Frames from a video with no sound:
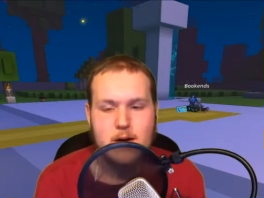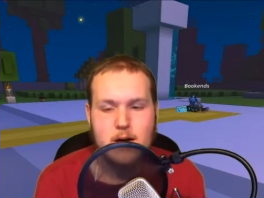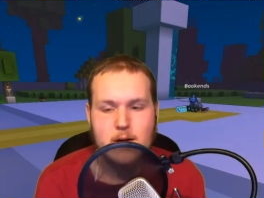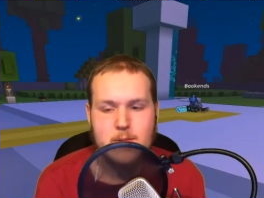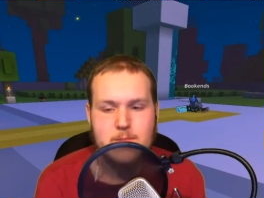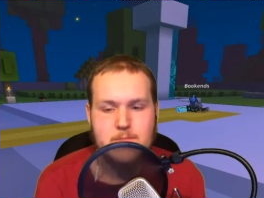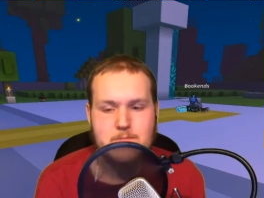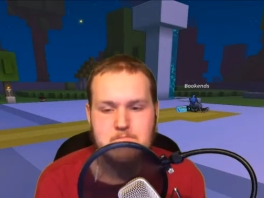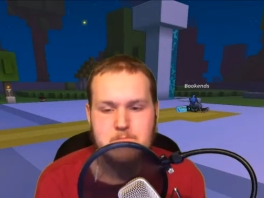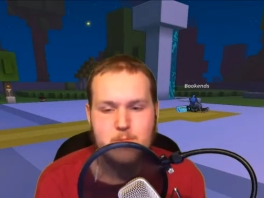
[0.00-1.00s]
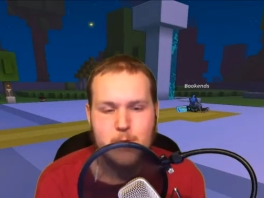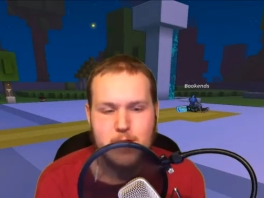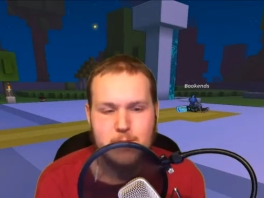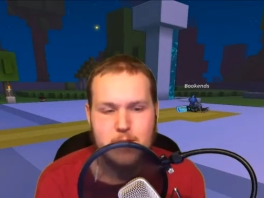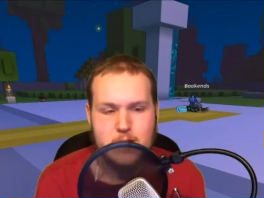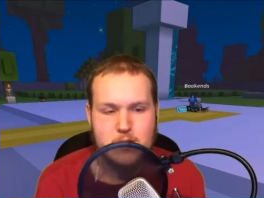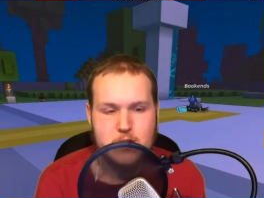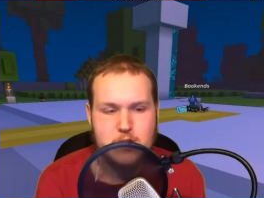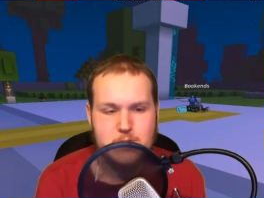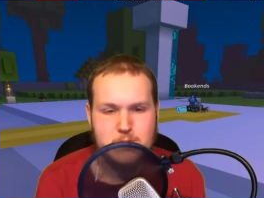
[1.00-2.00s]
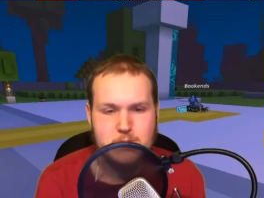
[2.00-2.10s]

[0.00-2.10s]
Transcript: uh, pretty much